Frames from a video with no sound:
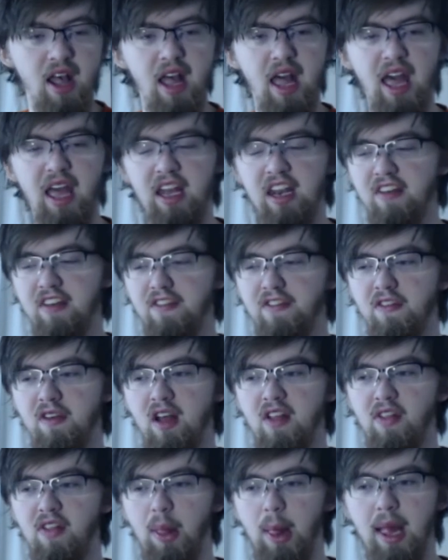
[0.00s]
And if
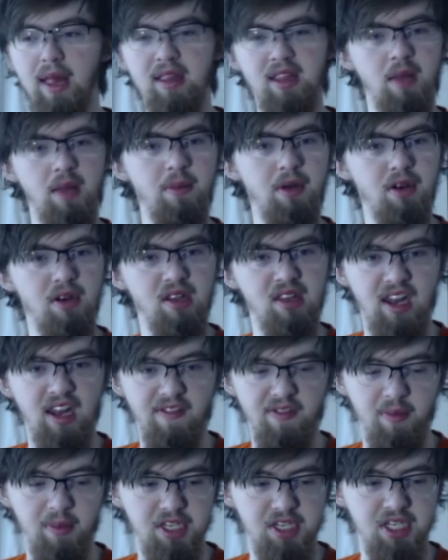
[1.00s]
the last summoner doesn't have
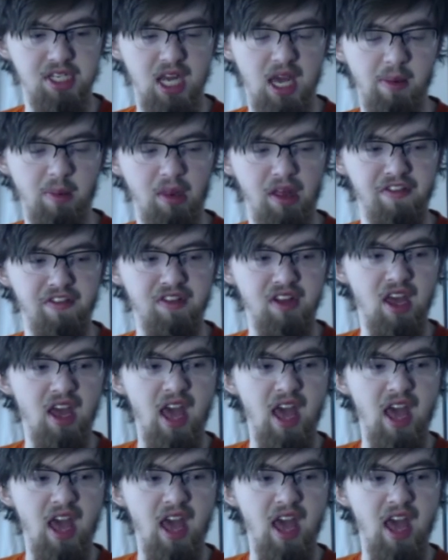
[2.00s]
that much time left,